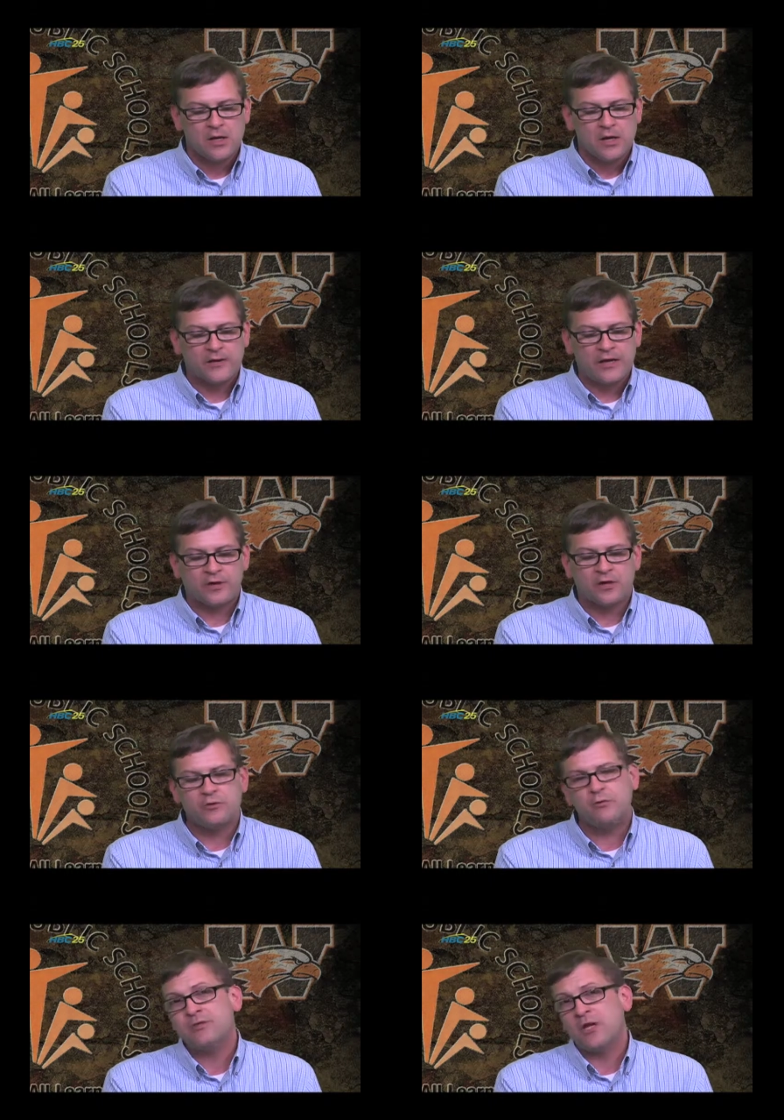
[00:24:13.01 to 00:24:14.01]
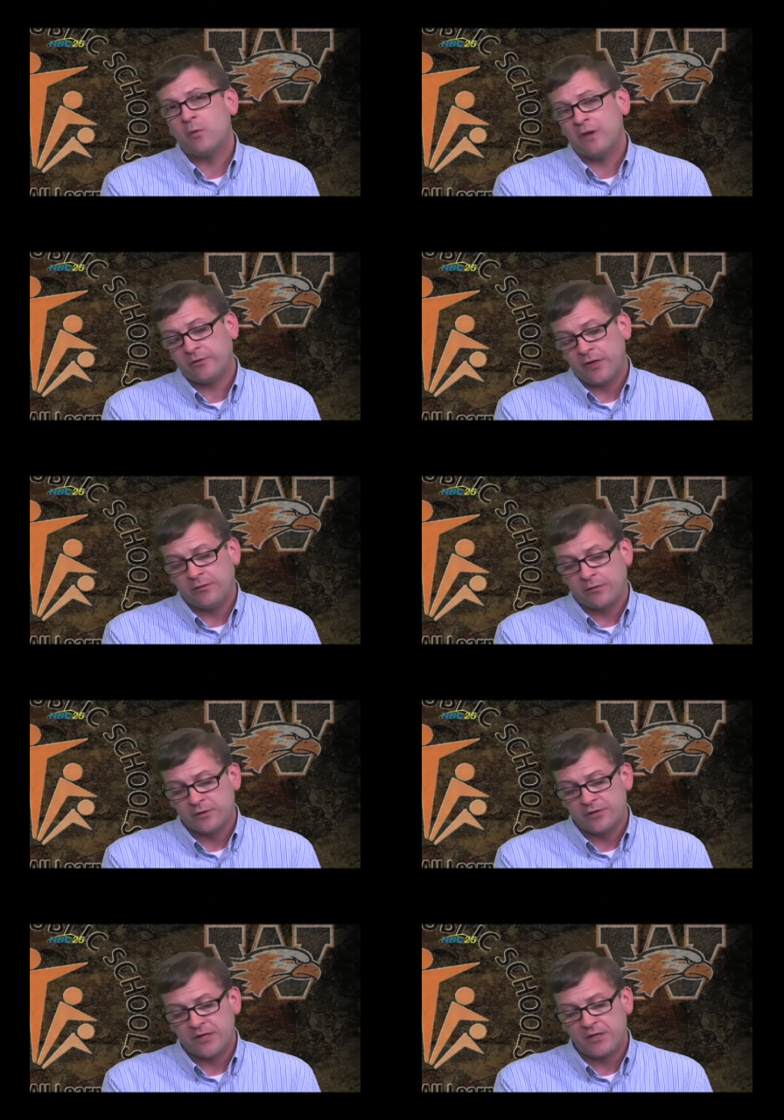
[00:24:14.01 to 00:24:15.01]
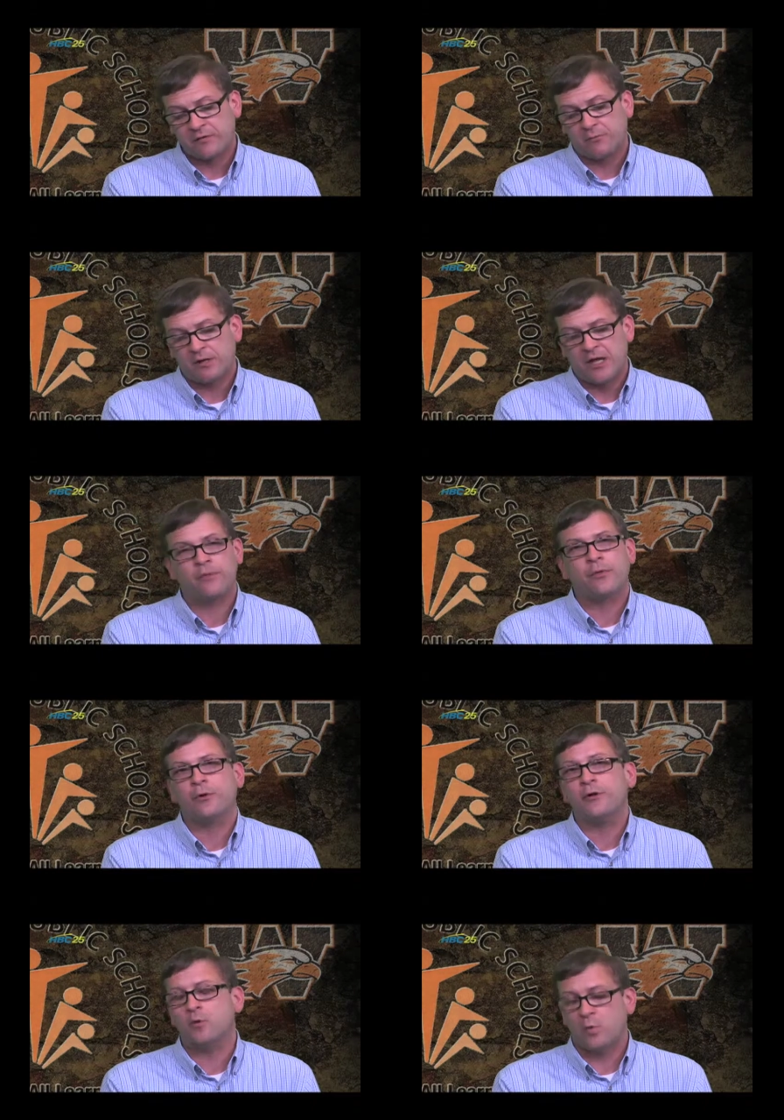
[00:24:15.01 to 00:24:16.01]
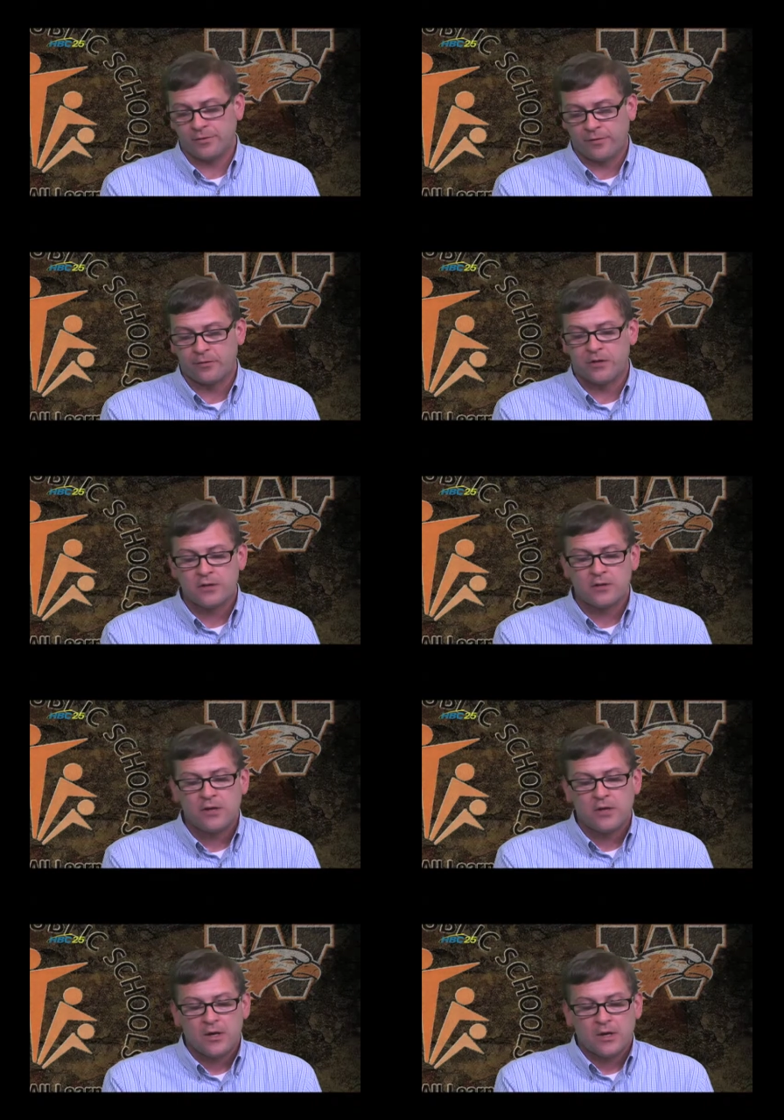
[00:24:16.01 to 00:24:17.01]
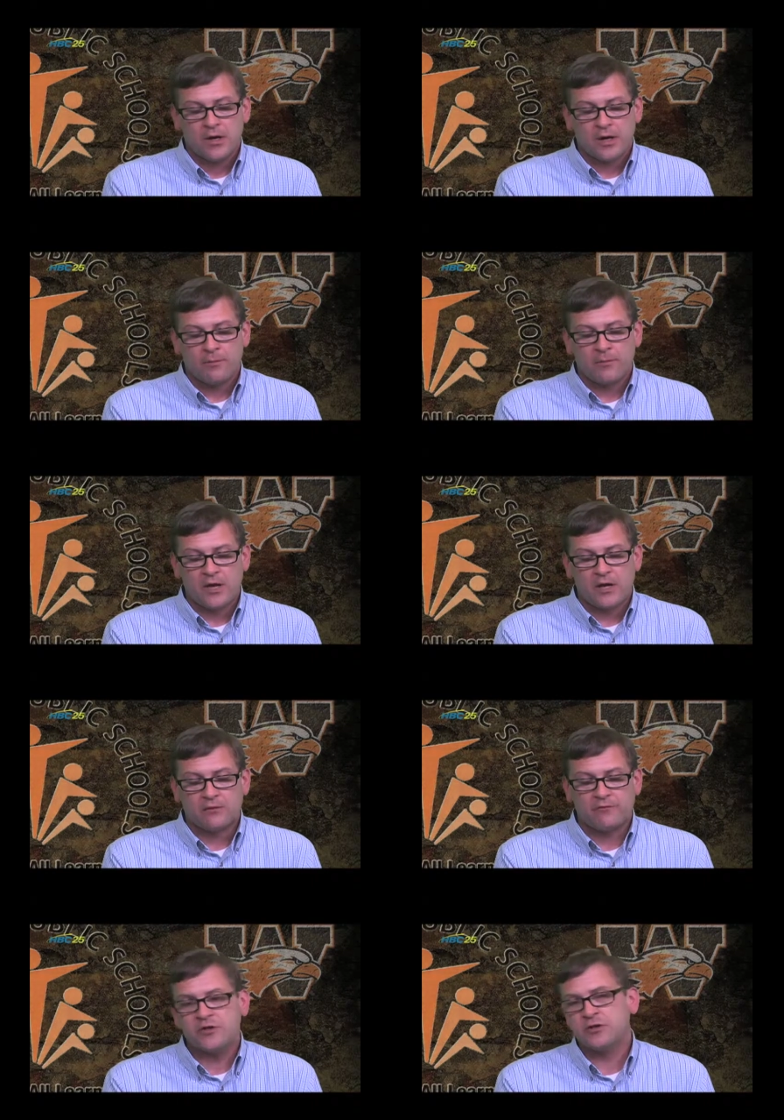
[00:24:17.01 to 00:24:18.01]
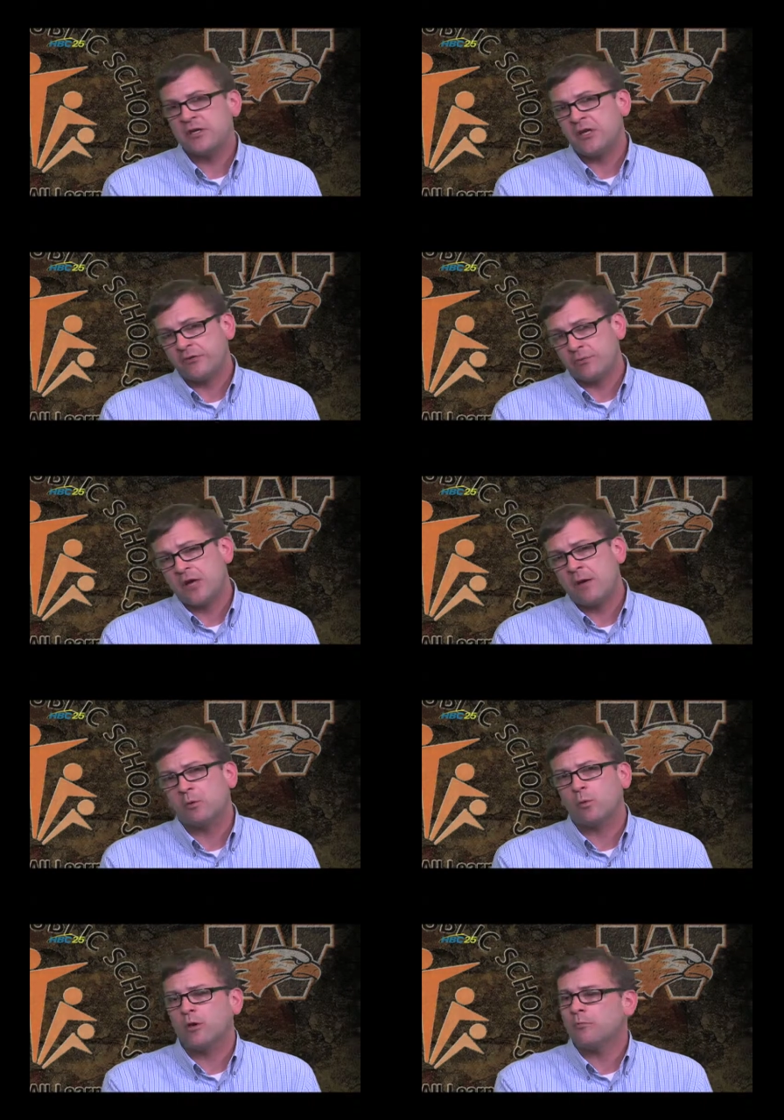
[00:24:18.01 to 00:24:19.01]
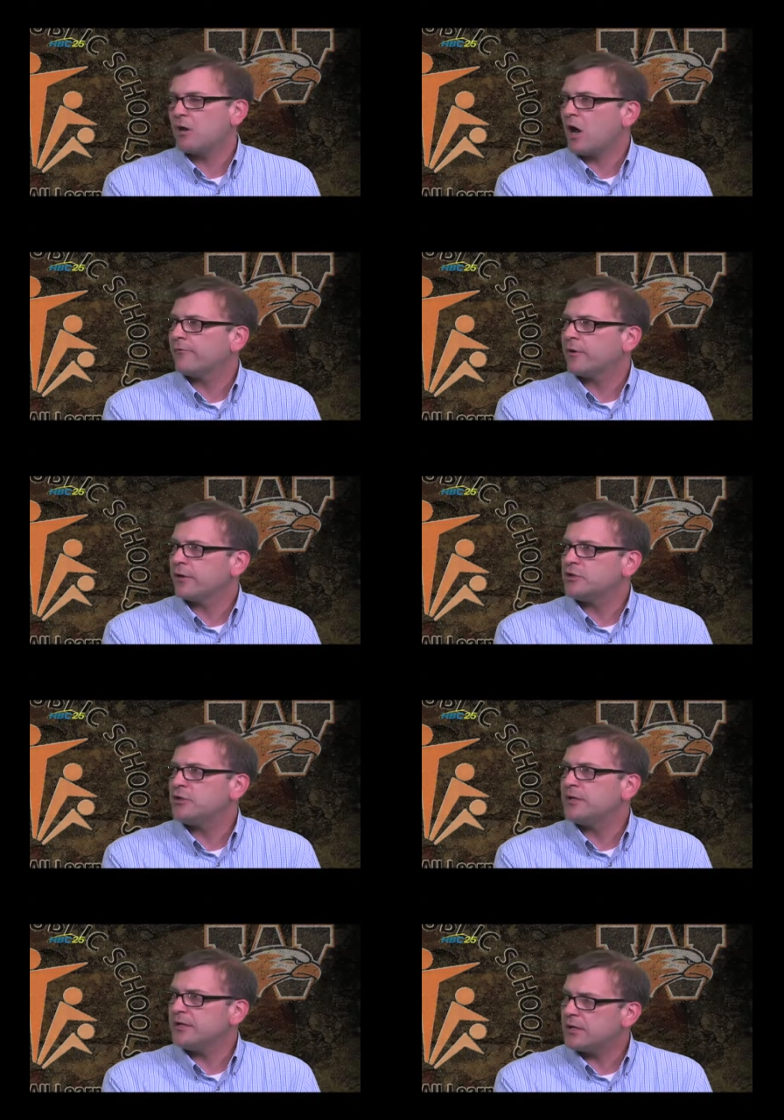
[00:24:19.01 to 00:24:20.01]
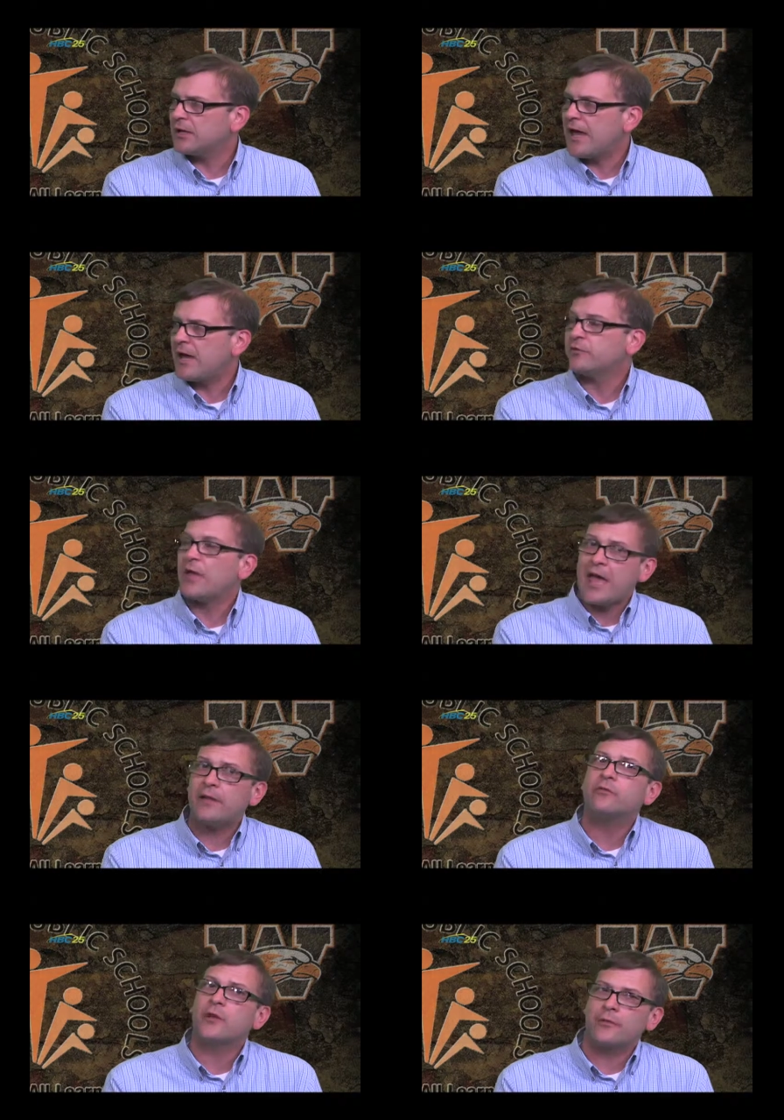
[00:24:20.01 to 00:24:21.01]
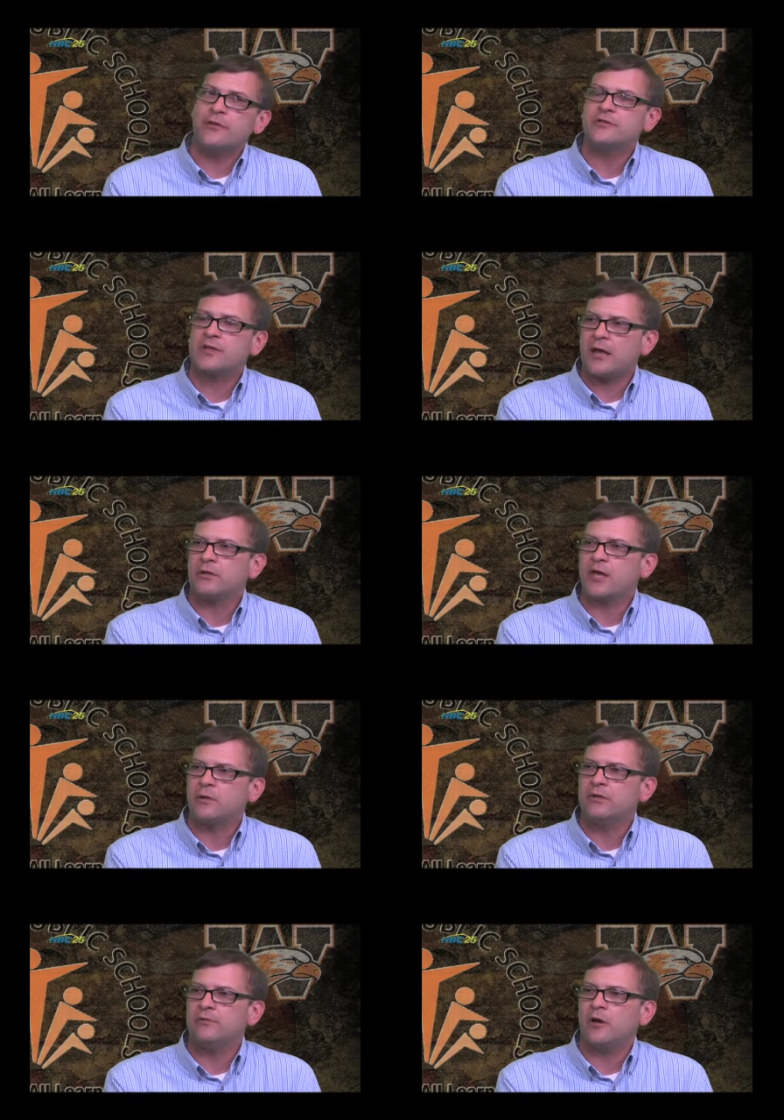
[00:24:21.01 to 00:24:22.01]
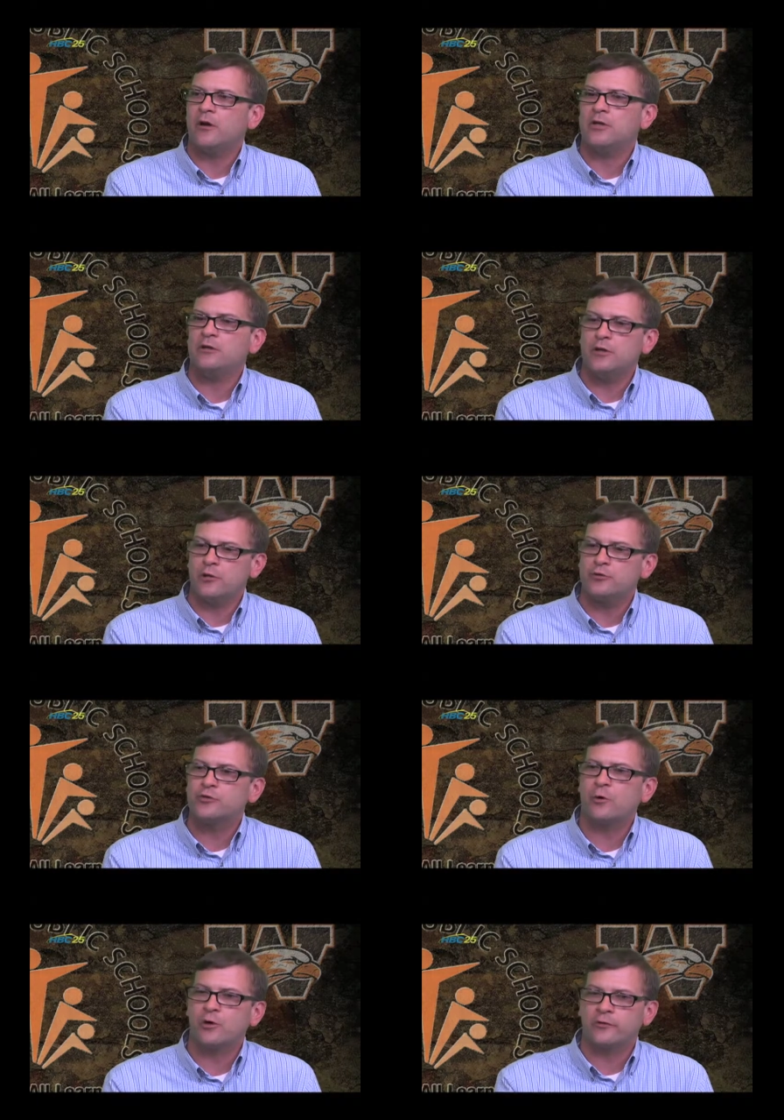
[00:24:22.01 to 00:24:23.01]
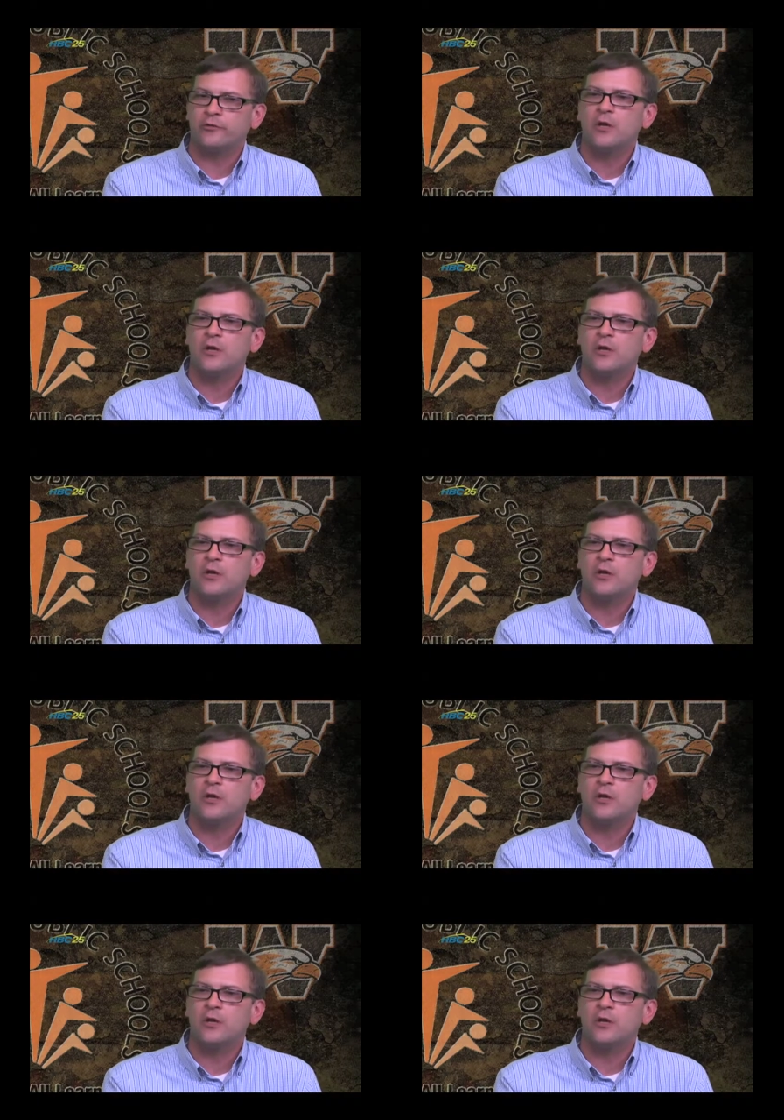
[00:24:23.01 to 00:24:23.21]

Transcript: and that's on Tuesday, Wednesday, and Thursdays from 11.30 to 1.30. Um, and eventually in September, we're going to be offering a GED class at Southeast Tech that'll be very geared towards